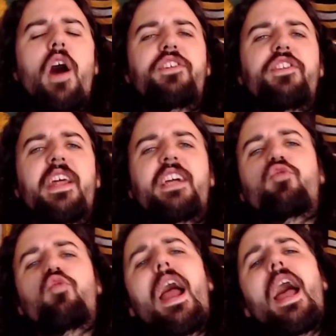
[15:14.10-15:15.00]
to the
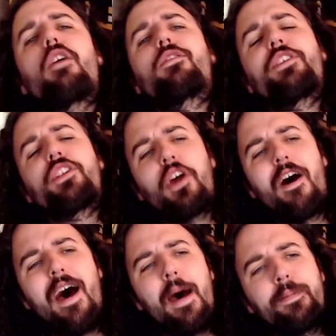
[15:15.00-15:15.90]
next round, the
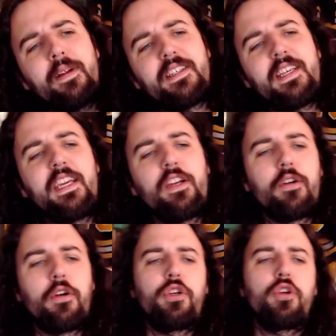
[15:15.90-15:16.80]
top
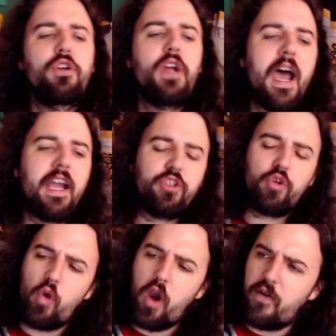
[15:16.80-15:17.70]
tier, your guys
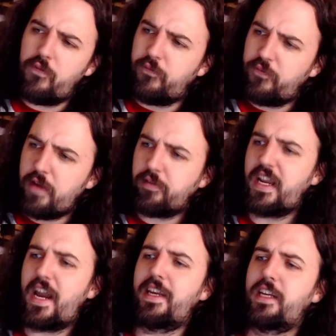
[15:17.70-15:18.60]
who have
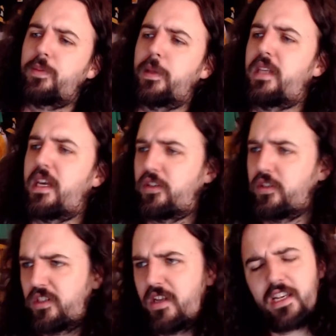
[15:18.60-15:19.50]
very high
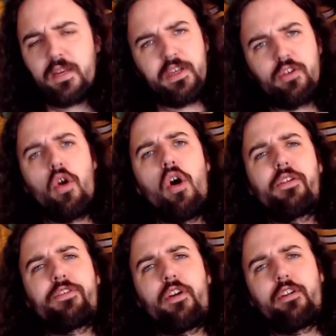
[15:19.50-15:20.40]
expectations, not to be your
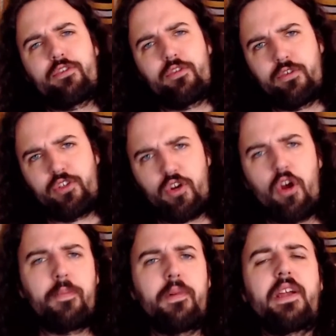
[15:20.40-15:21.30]
all-stars or your
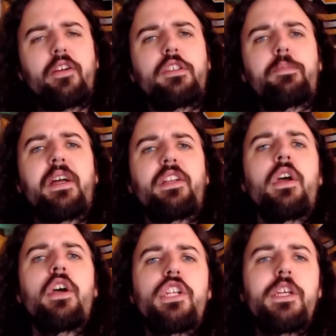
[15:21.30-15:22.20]
star players, but
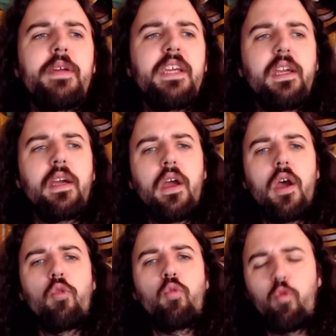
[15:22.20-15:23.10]
to be
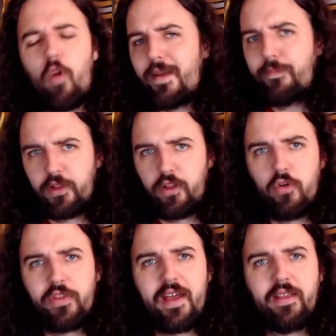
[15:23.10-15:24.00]
right
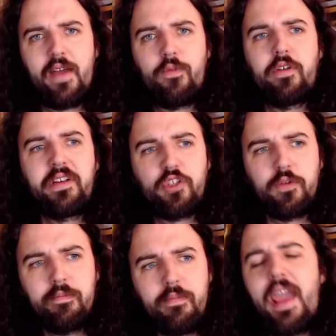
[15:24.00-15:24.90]
below that level and
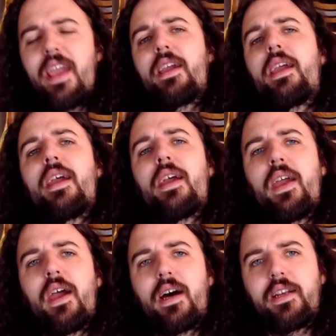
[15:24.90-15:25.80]
to make
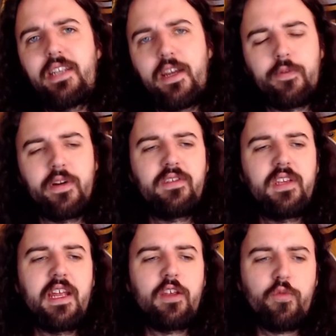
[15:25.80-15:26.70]
a difference.
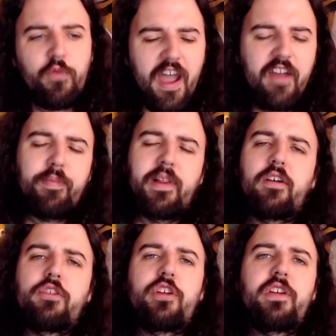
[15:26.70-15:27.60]
It has 5
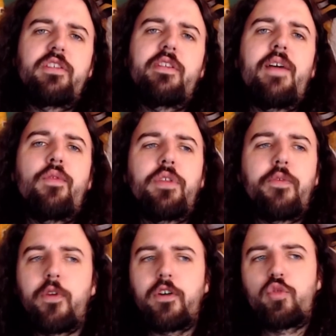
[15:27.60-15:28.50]
players on this level. The
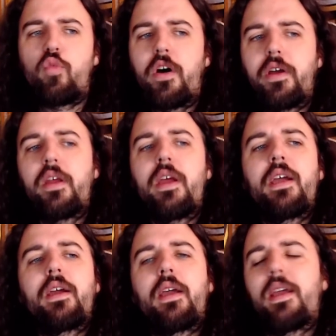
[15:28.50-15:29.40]
first one,
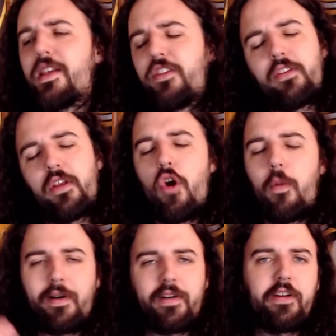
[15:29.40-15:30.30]
and this is in no
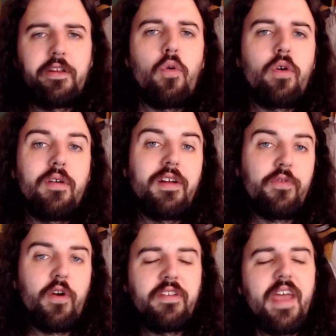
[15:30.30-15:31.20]
particular order as
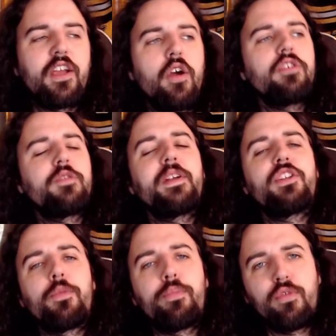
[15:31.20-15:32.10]
far as that goes,
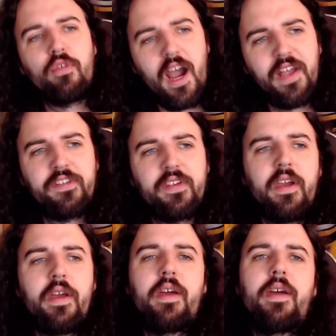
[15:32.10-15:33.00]
but DeBrusk.
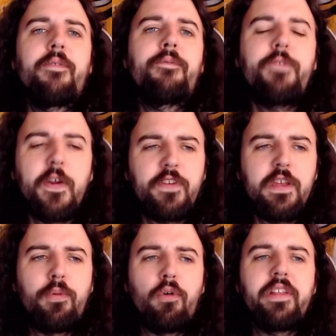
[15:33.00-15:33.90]

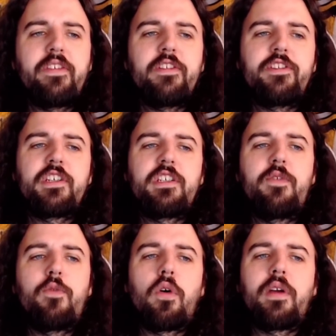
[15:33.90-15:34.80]
50 points in
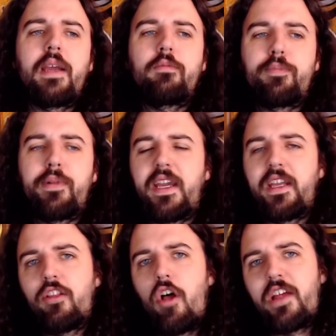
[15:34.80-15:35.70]
64 games
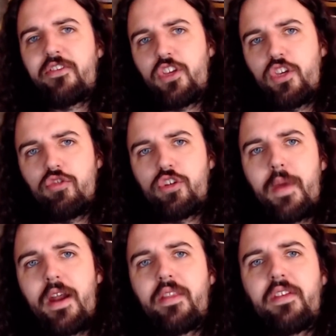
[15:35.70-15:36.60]
played, lost a huge
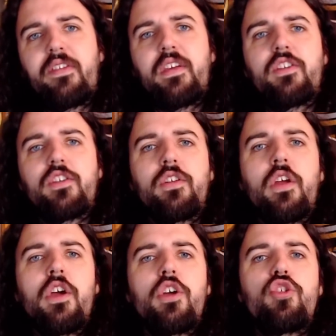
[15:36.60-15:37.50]
amount of the season
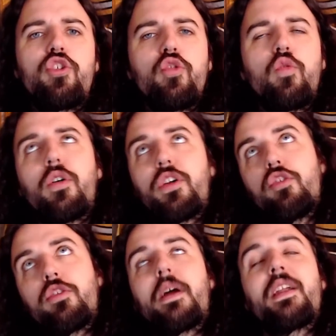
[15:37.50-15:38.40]

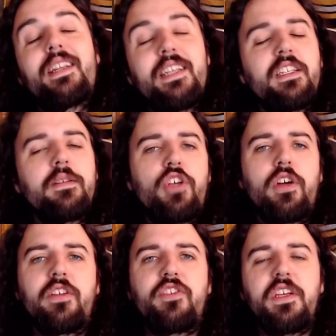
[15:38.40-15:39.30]
a decent
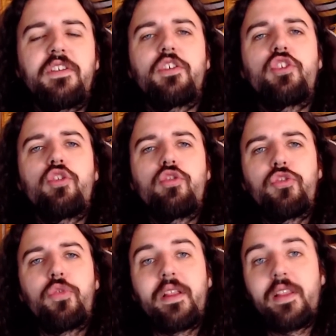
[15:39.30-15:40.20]
chunk of the season due
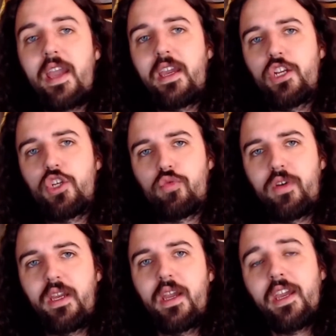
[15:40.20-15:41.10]
to a leg
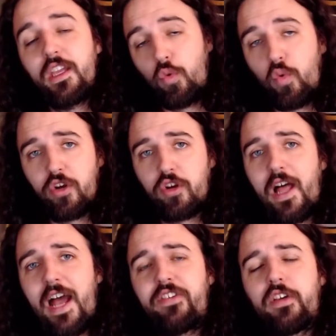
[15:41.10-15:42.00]
injury in the Winter
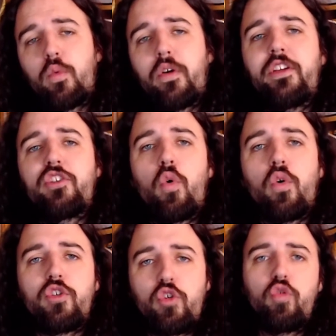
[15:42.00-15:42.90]
Classic where he
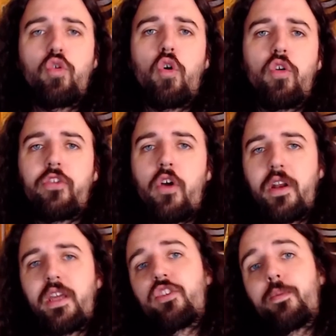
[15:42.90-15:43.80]
scored 2 goals
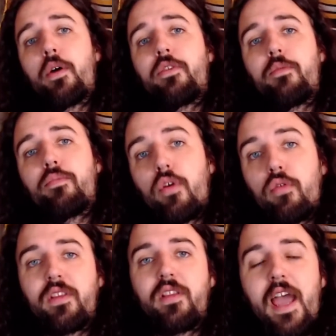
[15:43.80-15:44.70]
on a supposed
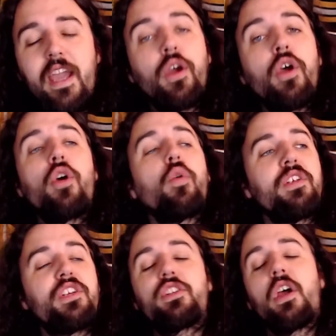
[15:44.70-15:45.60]
broken leg,
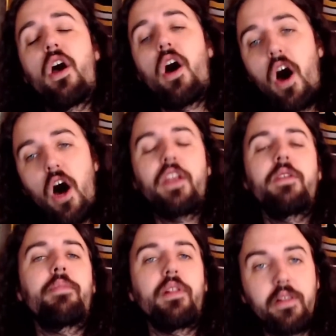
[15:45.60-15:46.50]
which is
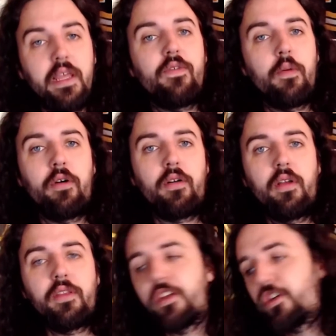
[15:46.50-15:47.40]
unbelievable.
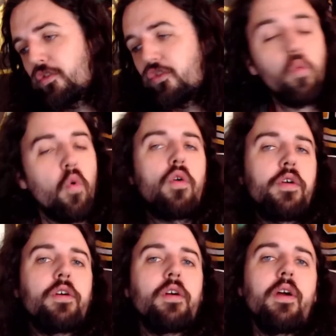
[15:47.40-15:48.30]
The dude's a warrior.